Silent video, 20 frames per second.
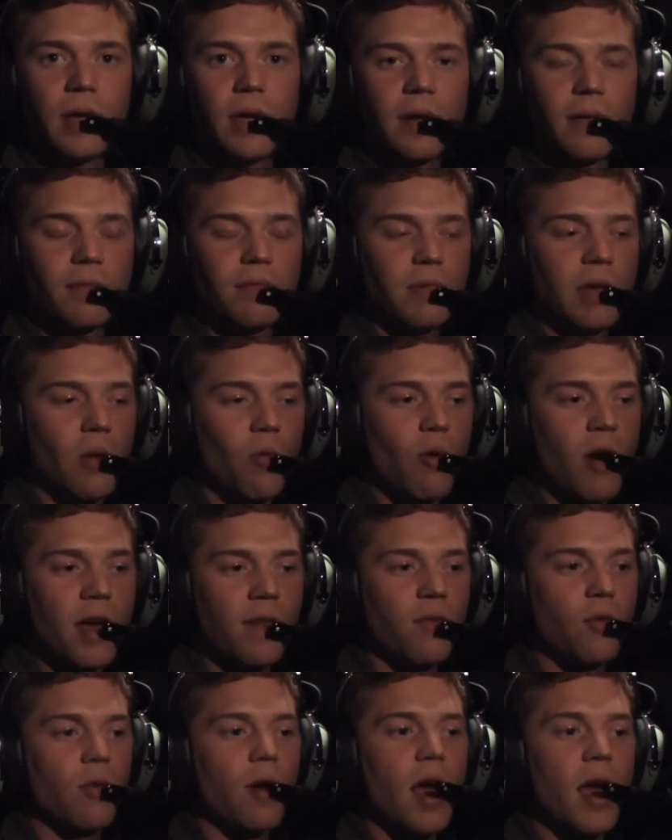a, a
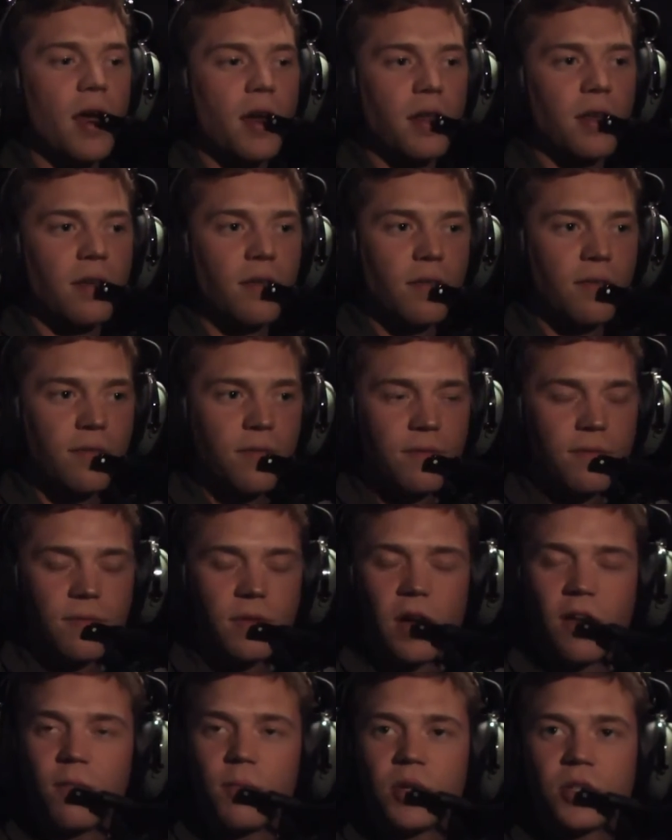wide variety of,
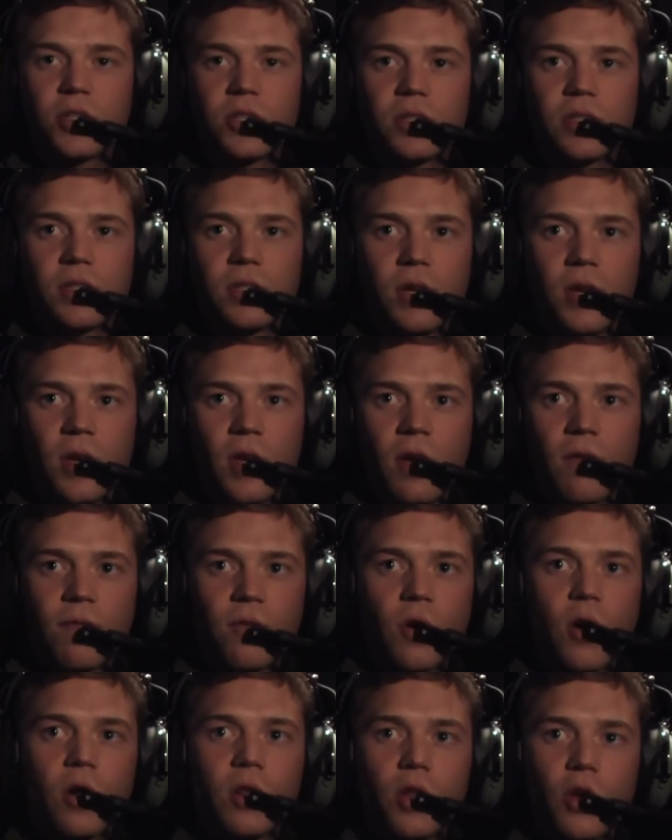of missions.
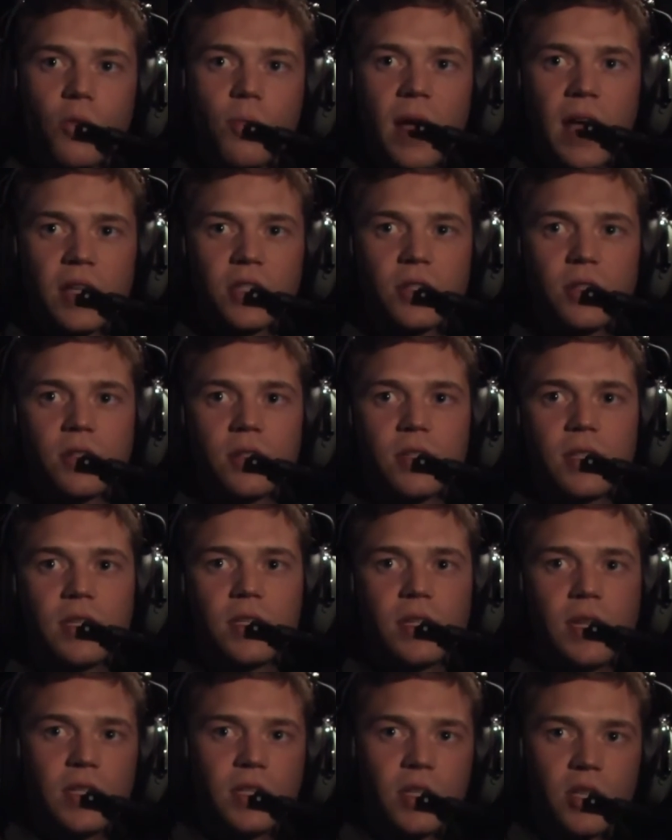For our loadmasters,
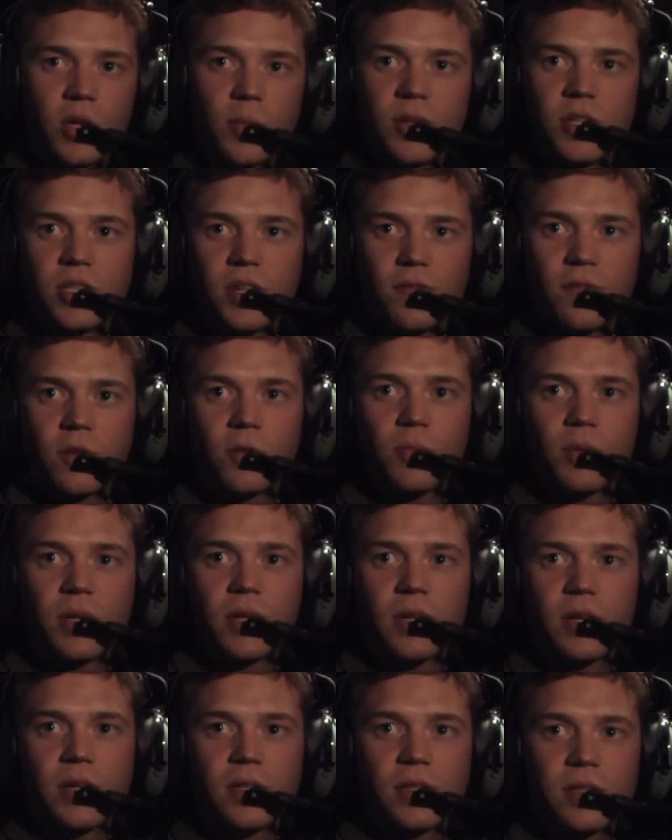it's, it's a little bit different
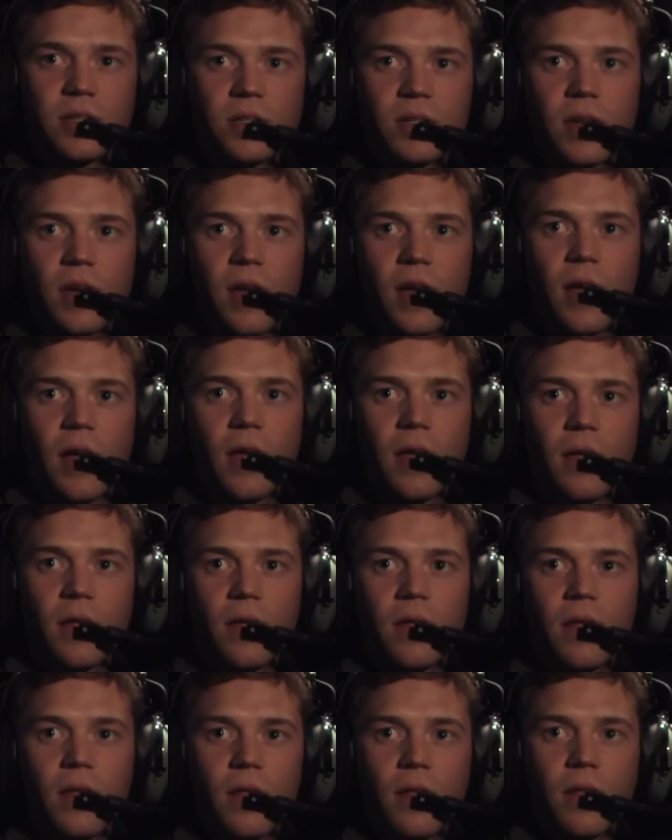because uh,
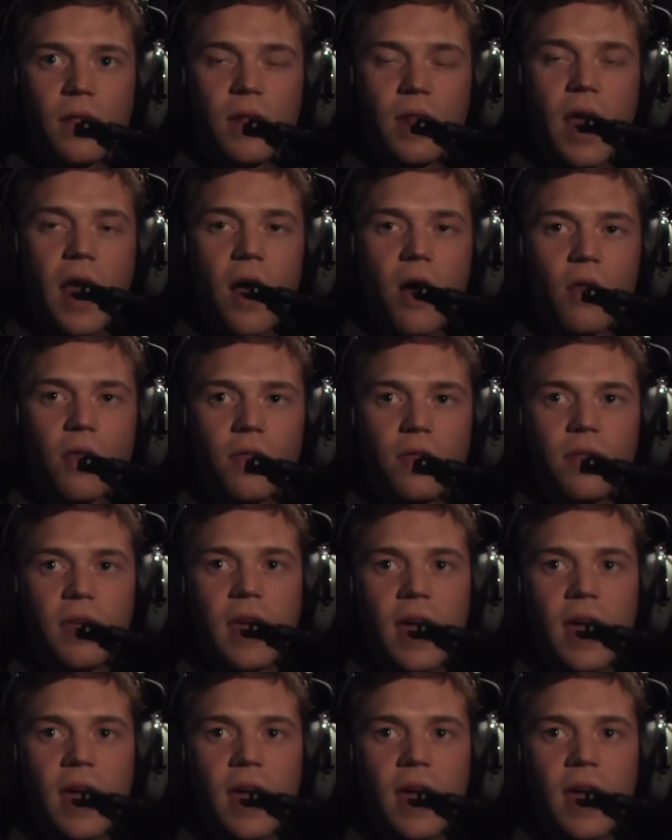now